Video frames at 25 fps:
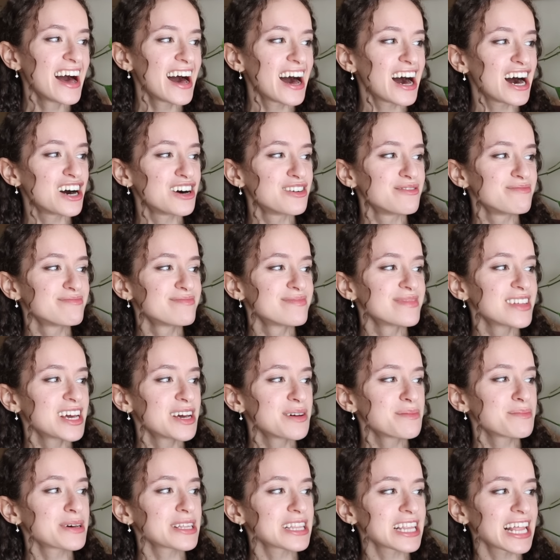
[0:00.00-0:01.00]

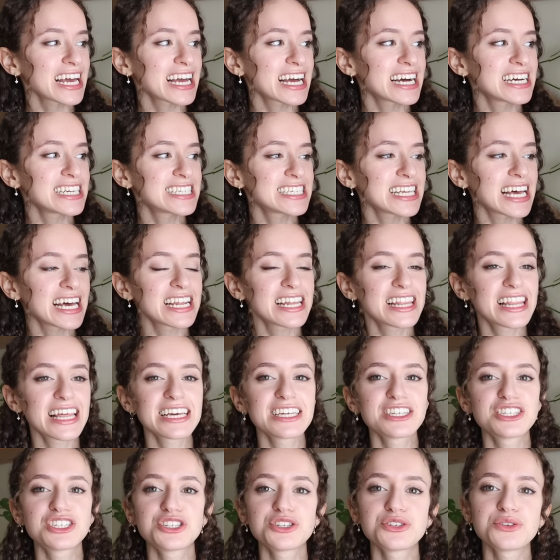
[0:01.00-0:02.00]
but like I said,
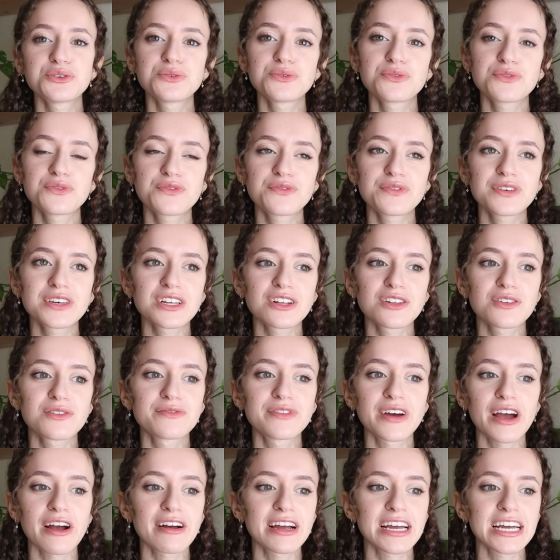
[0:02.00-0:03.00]
they do feel
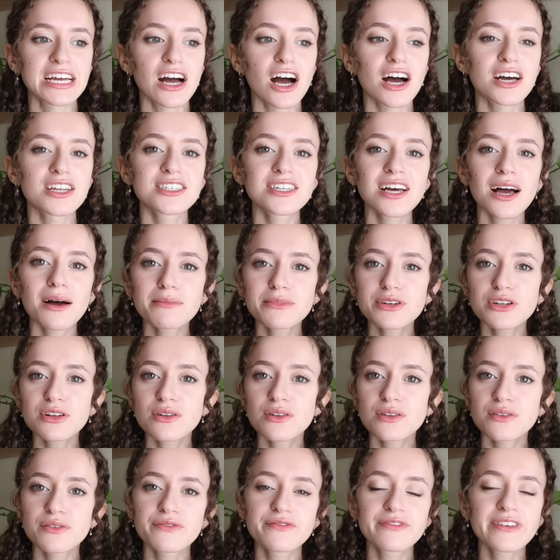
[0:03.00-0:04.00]
very
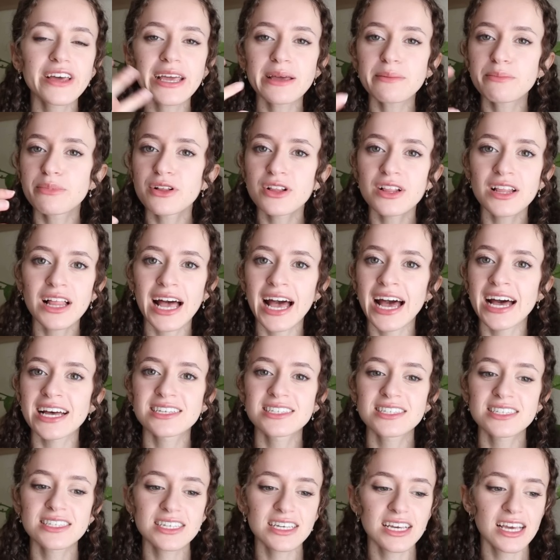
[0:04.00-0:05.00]
autumnal,
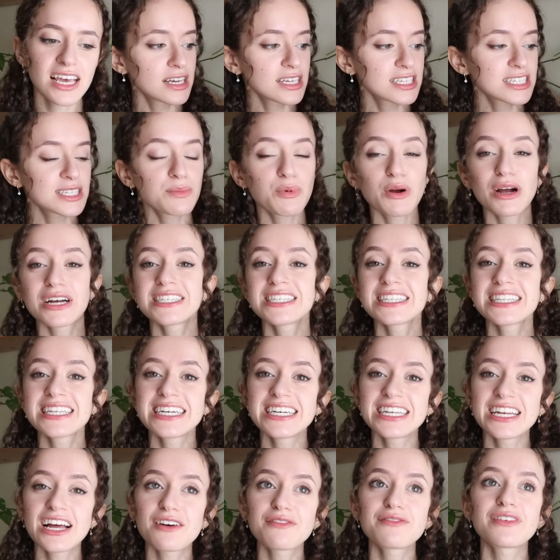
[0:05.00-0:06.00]
fable-esque. Surprisingly
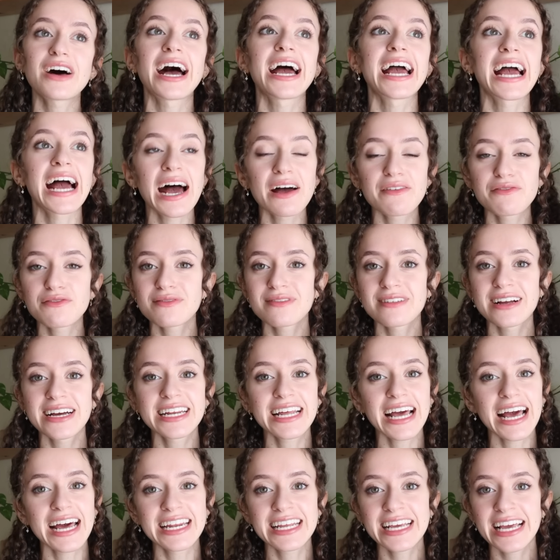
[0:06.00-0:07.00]
enough, I haven't
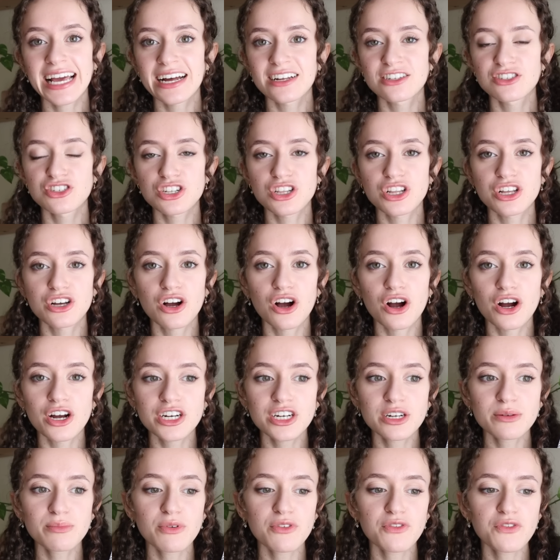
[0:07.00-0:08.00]
read any Angela
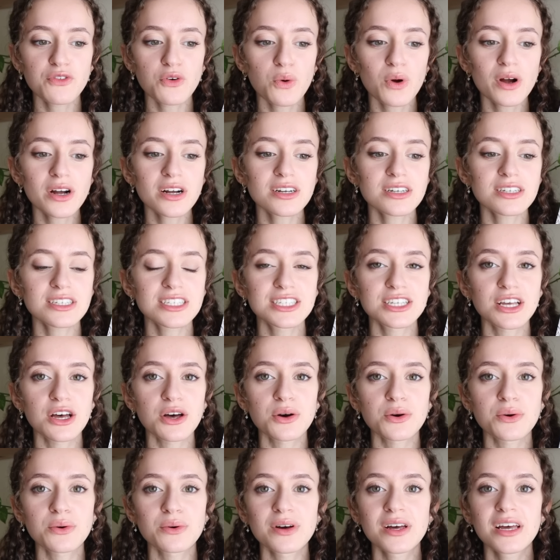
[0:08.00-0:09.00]
Carter before,
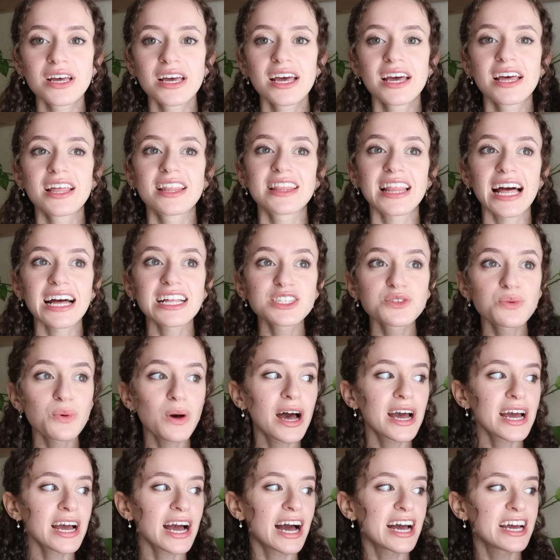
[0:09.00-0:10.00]
so that's
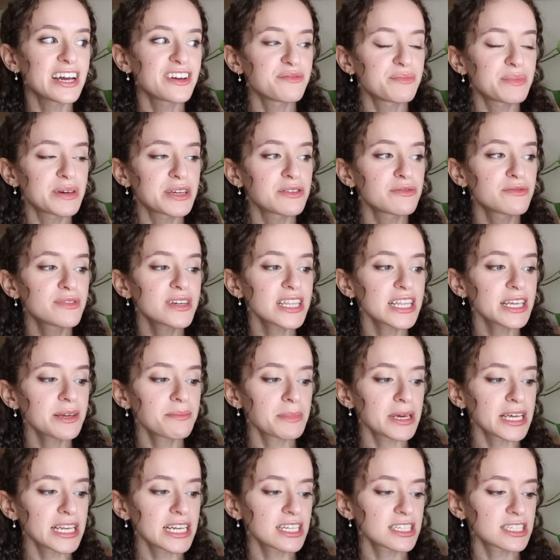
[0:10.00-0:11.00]
why I have been really
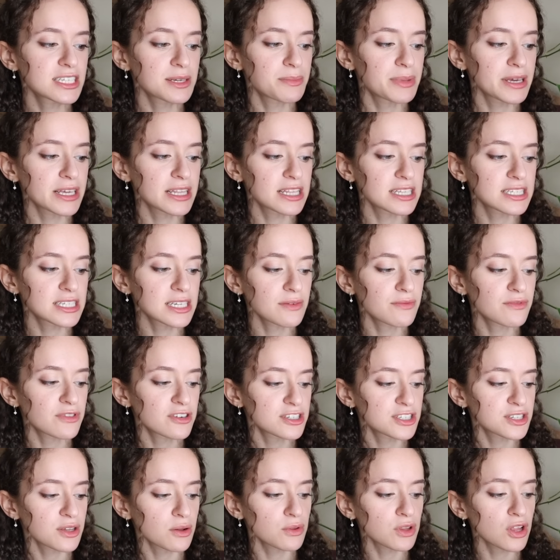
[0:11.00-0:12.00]
meaning to pick this up for
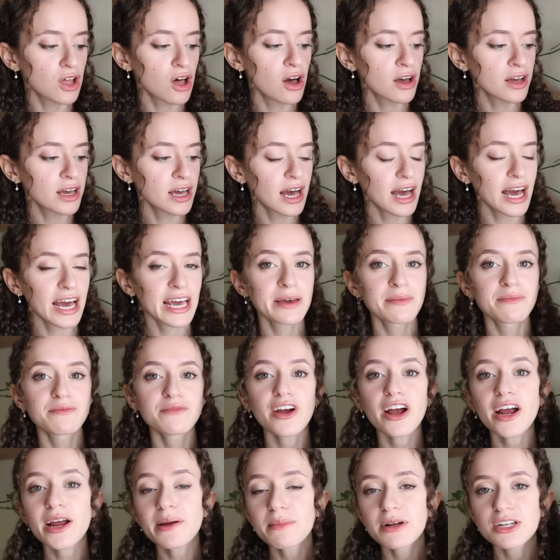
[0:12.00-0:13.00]
so long. I am
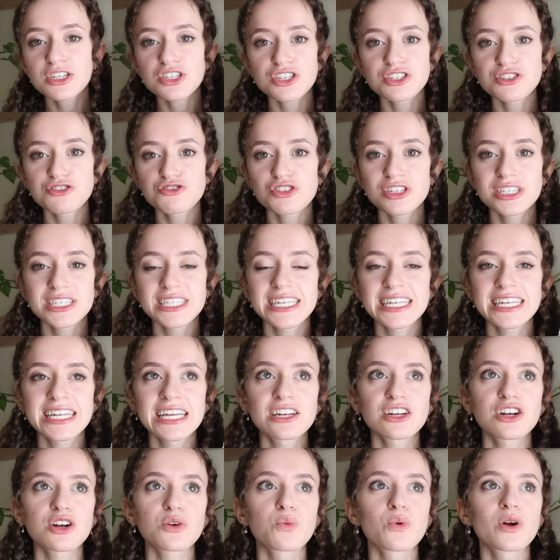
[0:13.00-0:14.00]
very much interested
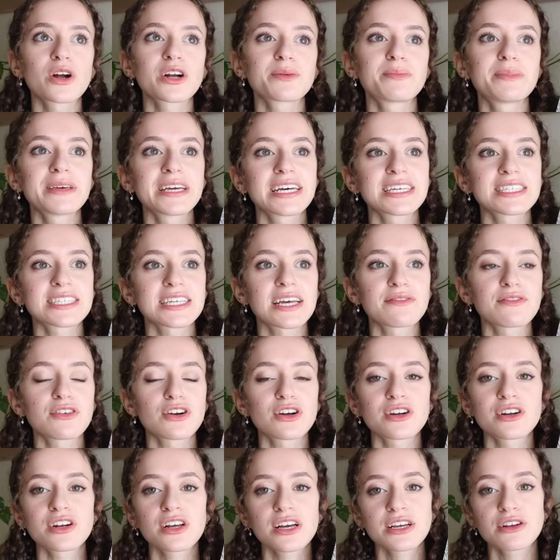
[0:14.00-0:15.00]
in her work because I've
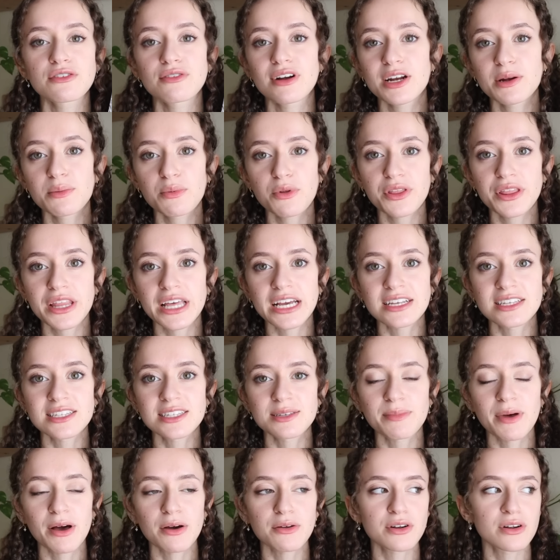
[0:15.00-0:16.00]
heard incredible things
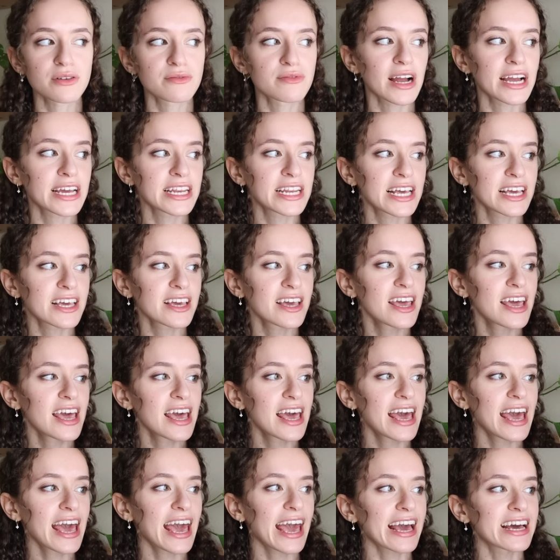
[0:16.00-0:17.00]
about her writing,
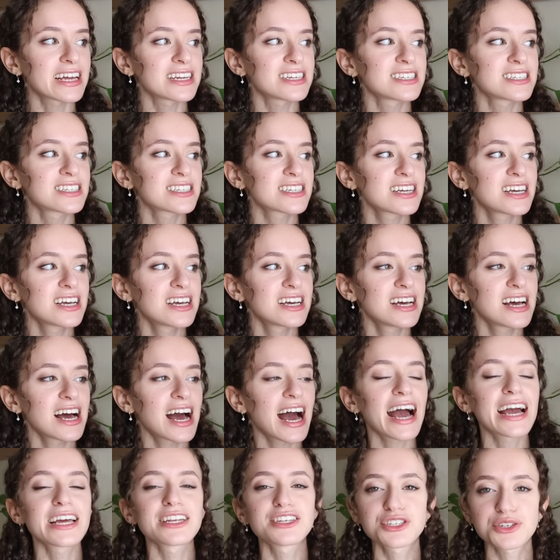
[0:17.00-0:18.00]
and
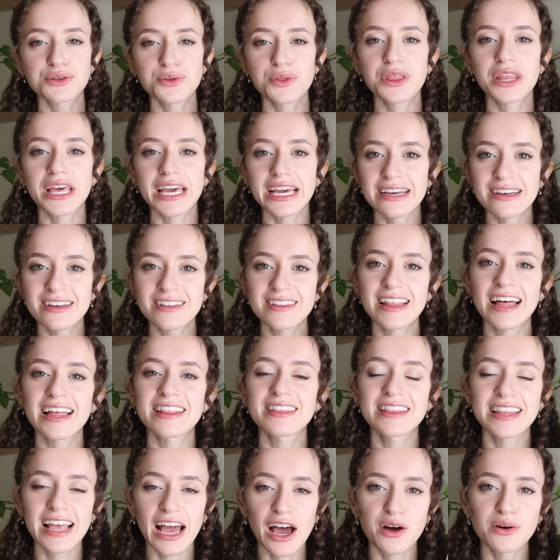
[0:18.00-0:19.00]
I do think
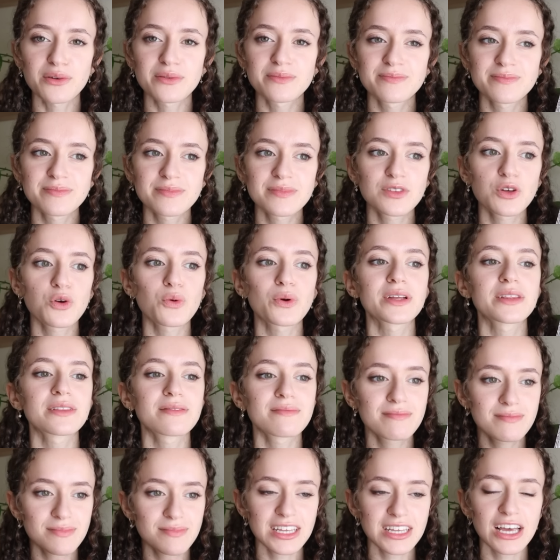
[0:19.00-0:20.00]
that now, or
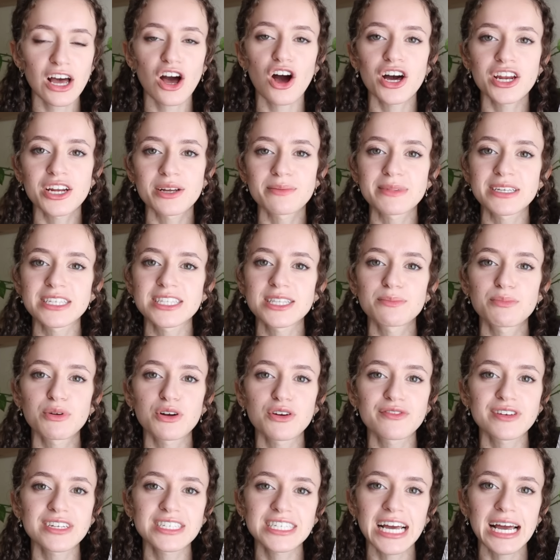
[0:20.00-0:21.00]
autumn, is the
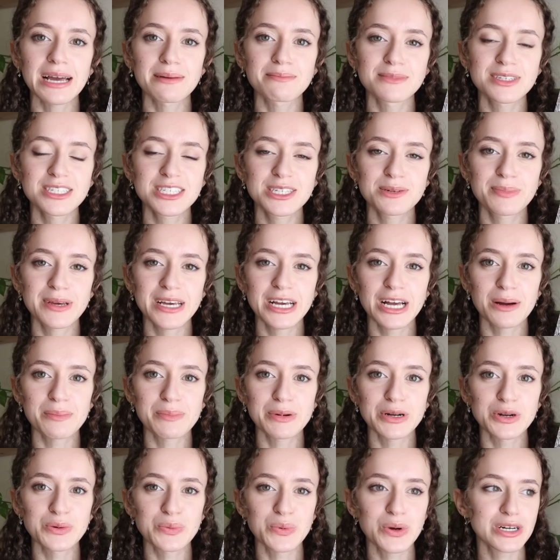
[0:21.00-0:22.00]
perfect time to pick up
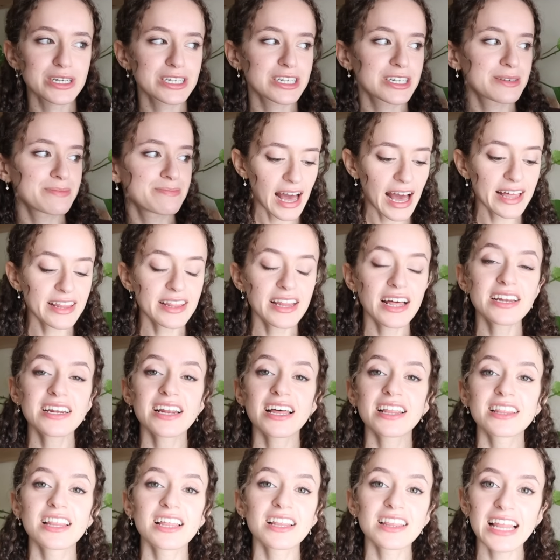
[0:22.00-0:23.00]
her work. And
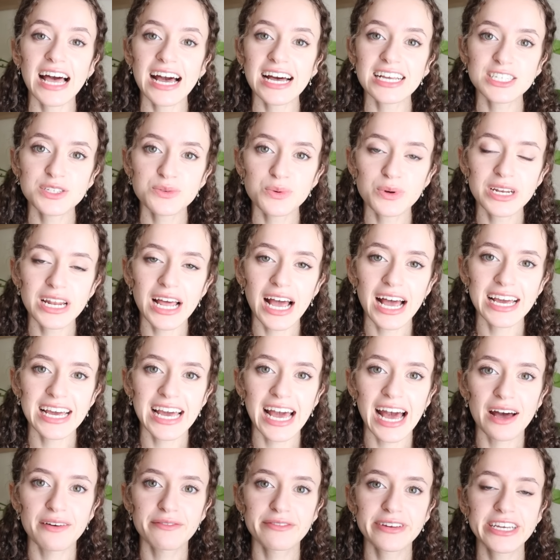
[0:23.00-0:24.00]
then the last one I
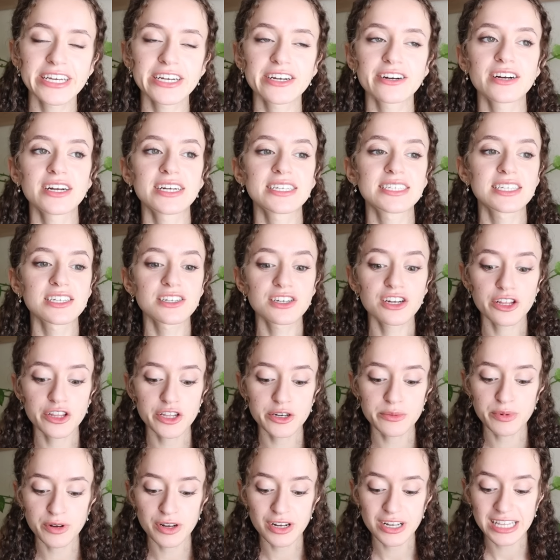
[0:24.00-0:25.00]
have here is
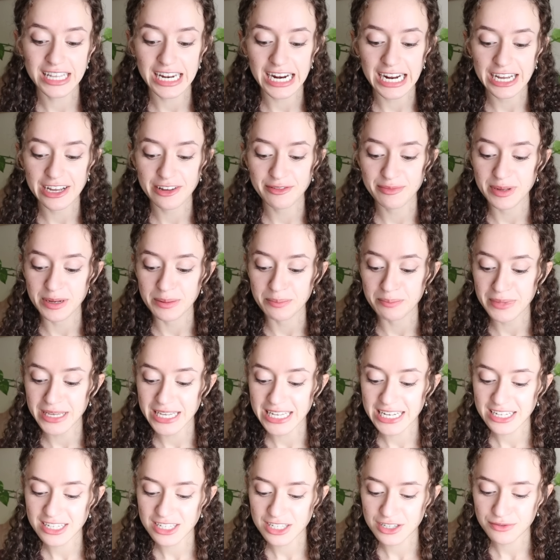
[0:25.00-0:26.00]
another book that I have been
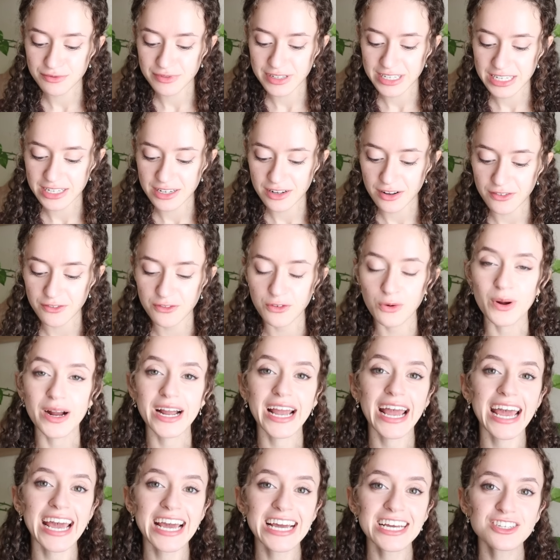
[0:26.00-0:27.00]
meaning to read for
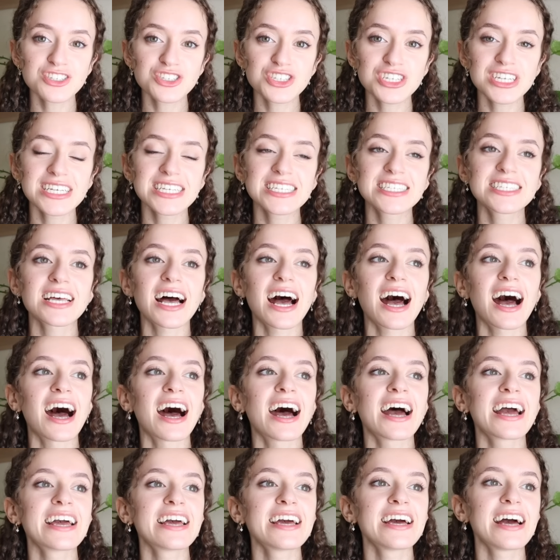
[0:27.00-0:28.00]
ages.
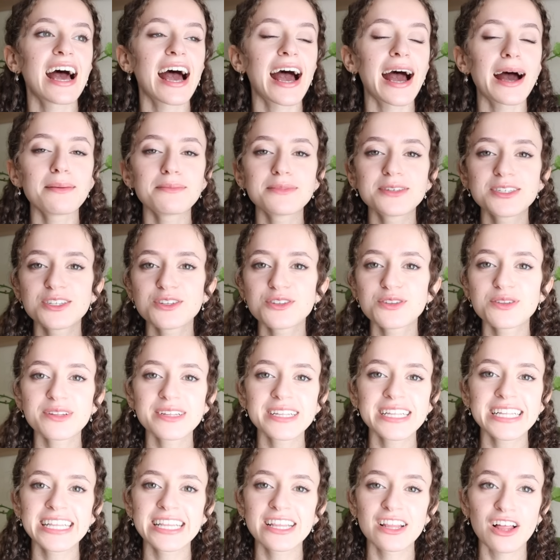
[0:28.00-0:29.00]
I
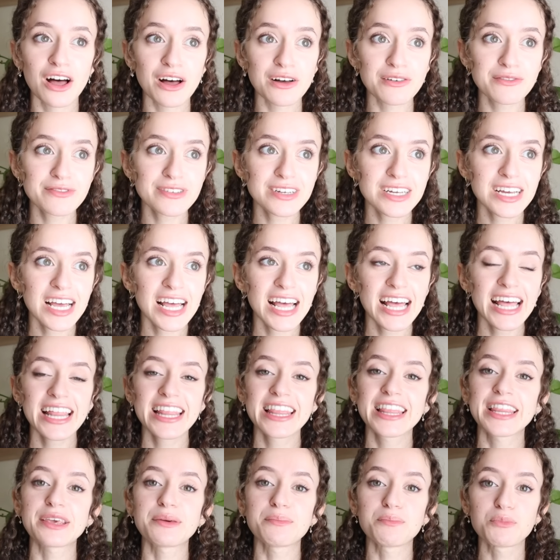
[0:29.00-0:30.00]
absolutely love
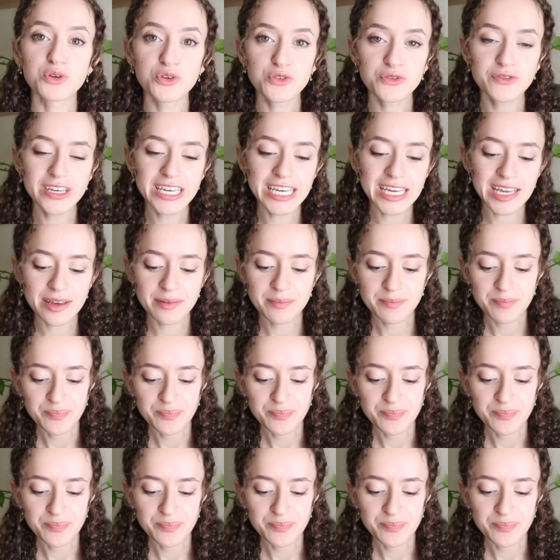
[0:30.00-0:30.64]
the movie,